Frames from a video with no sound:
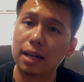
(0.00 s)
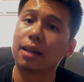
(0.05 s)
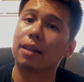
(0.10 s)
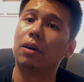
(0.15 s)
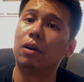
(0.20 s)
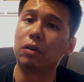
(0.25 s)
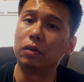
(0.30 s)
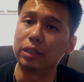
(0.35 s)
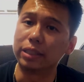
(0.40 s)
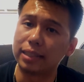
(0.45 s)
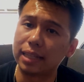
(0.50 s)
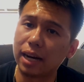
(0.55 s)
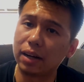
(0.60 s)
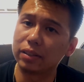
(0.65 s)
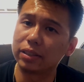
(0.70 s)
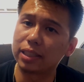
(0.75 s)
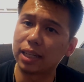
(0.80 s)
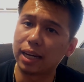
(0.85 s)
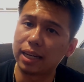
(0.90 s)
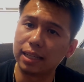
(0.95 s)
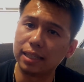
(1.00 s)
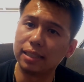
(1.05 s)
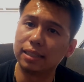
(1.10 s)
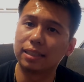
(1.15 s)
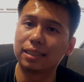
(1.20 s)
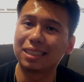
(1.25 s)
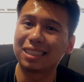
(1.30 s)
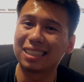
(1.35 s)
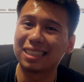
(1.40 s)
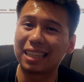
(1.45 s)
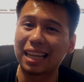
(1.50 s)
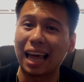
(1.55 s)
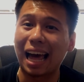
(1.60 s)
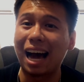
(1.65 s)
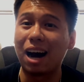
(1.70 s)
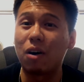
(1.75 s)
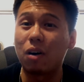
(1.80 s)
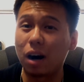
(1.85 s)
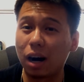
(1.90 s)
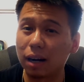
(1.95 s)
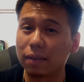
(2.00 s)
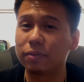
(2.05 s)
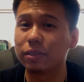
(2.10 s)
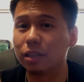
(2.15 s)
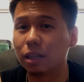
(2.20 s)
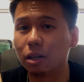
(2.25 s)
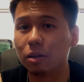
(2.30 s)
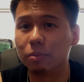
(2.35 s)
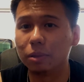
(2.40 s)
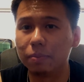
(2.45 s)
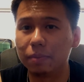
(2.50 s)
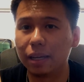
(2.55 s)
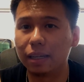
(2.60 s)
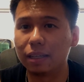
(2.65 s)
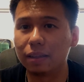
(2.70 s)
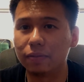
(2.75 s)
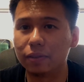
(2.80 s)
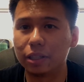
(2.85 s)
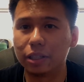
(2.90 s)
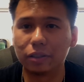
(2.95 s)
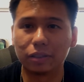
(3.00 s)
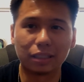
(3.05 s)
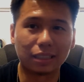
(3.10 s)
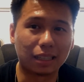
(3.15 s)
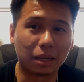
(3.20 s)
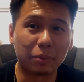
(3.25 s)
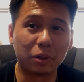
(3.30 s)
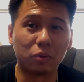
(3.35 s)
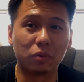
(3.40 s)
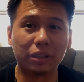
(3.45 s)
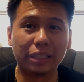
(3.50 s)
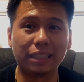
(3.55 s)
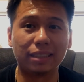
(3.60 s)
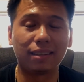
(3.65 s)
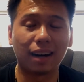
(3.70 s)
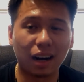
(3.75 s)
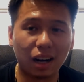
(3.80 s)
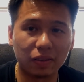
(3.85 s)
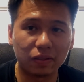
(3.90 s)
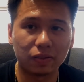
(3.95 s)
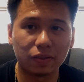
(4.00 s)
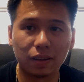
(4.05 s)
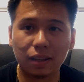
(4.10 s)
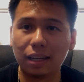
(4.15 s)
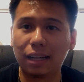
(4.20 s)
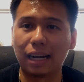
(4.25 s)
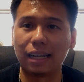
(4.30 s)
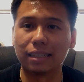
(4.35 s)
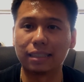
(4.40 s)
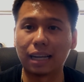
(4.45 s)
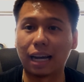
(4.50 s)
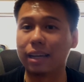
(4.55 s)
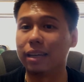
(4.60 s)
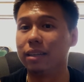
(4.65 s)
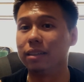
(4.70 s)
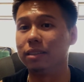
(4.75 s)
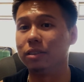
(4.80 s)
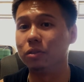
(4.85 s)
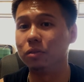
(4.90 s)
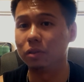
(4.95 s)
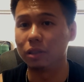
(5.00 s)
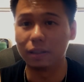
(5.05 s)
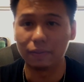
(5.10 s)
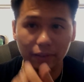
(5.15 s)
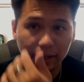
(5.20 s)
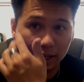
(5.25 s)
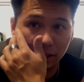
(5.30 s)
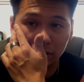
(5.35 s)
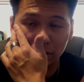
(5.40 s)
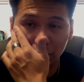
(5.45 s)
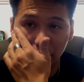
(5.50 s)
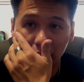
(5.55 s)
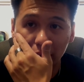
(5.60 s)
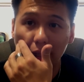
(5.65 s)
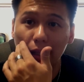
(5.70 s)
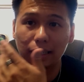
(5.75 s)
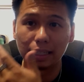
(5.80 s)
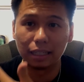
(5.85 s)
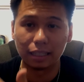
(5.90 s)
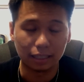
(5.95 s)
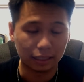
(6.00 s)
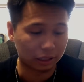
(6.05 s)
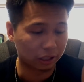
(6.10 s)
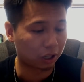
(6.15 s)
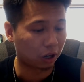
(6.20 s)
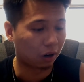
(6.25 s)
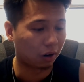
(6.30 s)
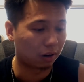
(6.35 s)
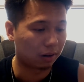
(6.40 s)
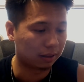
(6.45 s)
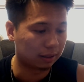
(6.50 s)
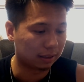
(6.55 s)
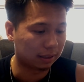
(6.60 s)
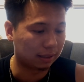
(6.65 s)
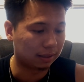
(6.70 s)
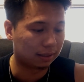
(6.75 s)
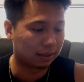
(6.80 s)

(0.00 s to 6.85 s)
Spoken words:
Only downside is how often I'll be making videos is going to be really tough, as I do live in Arizona. It is currently